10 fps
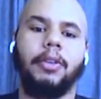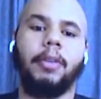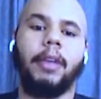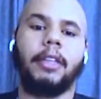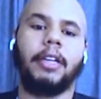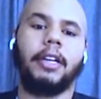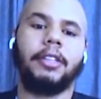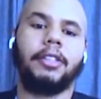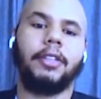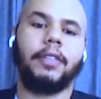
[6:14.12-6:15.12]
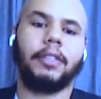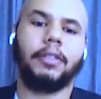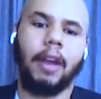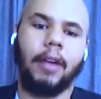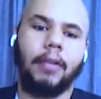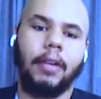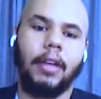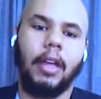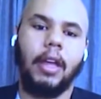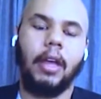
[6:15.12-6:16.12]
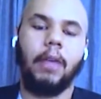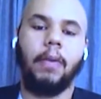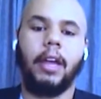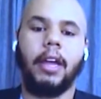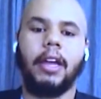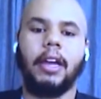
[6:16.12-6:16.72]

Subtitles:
the humanitarian service route. Well, I